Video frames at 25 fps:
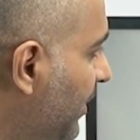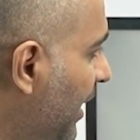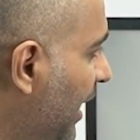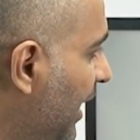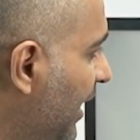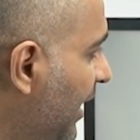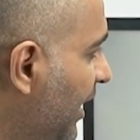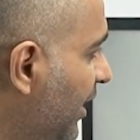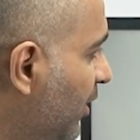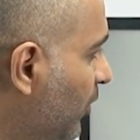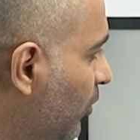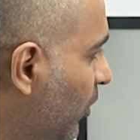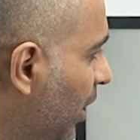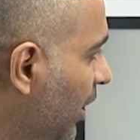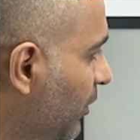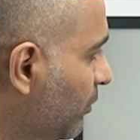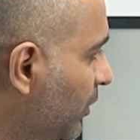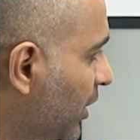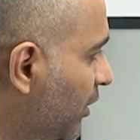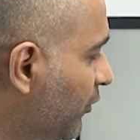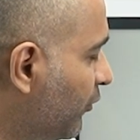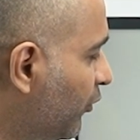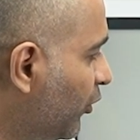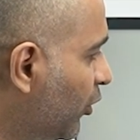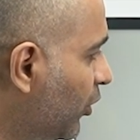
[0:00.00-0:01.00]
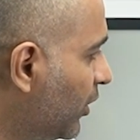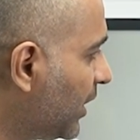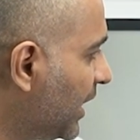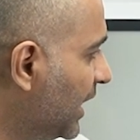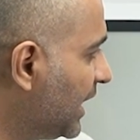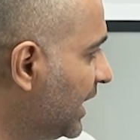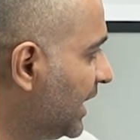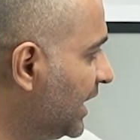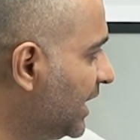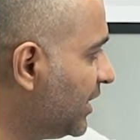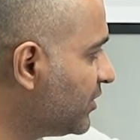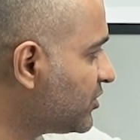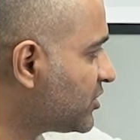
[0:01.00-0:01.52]
by 114
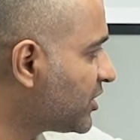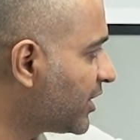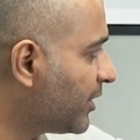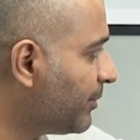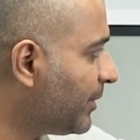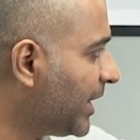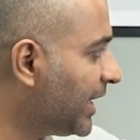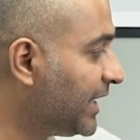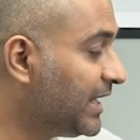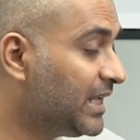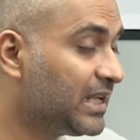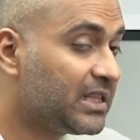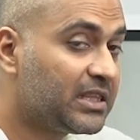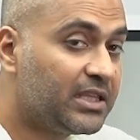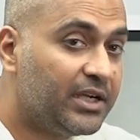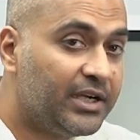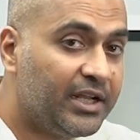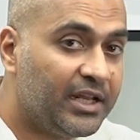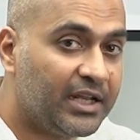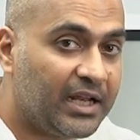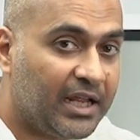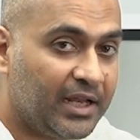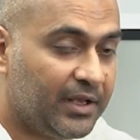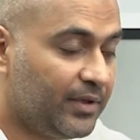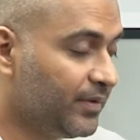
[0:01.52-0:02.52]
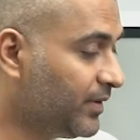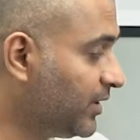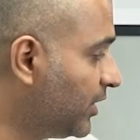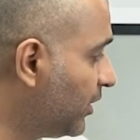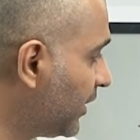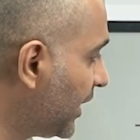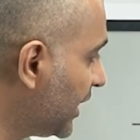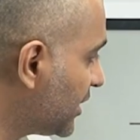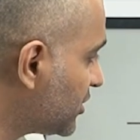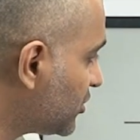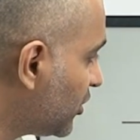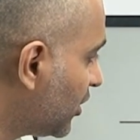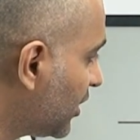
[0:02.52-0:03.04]
leaves remainder 39.
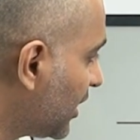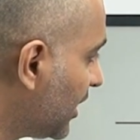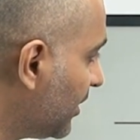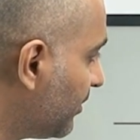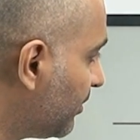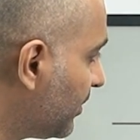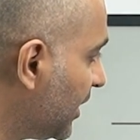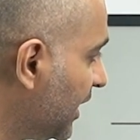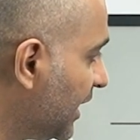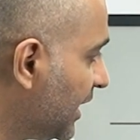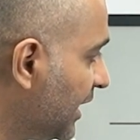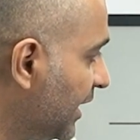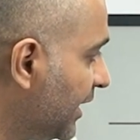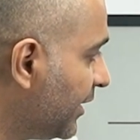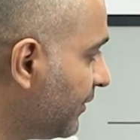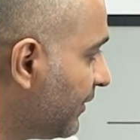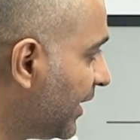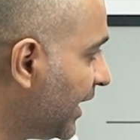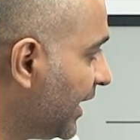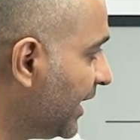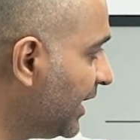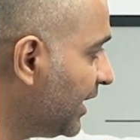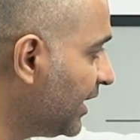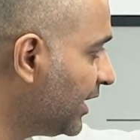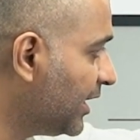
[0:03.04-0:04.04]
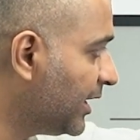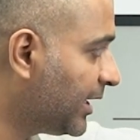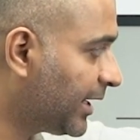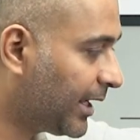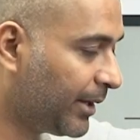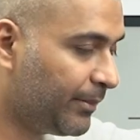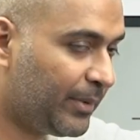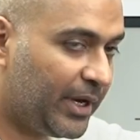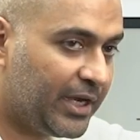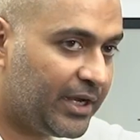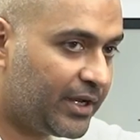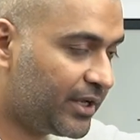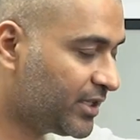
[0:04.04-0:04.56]
Okay, it's not completely dividing,
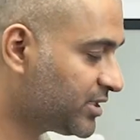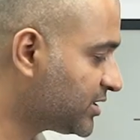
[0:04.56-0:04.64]
remainder